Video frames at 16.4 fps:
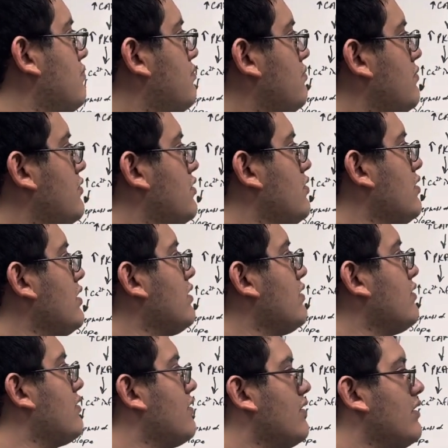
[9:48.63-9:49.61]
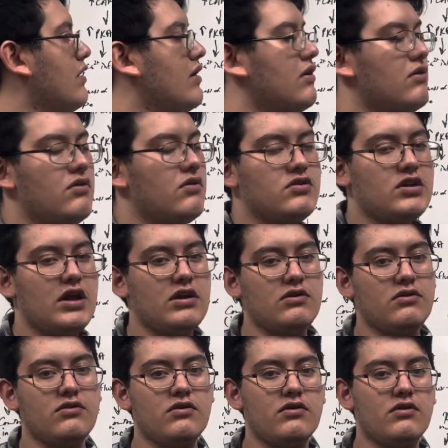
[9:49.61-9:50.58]
units or
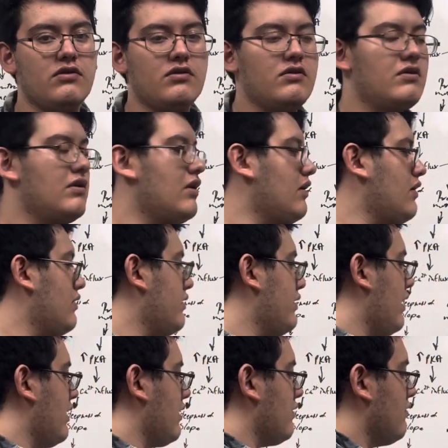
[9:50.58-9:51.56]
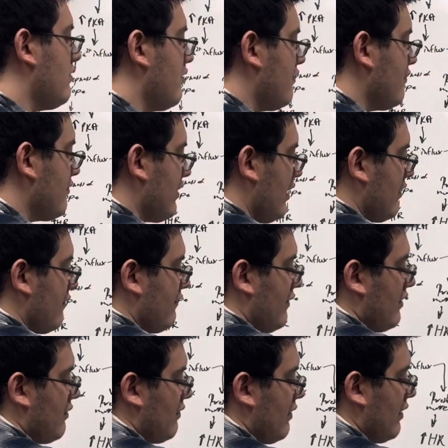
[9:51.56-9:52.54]
channels that you can kind of
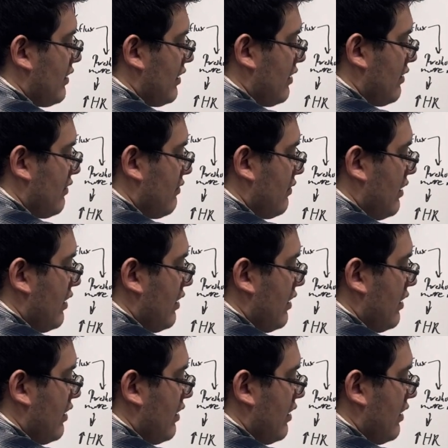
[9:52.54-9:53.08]
find around here.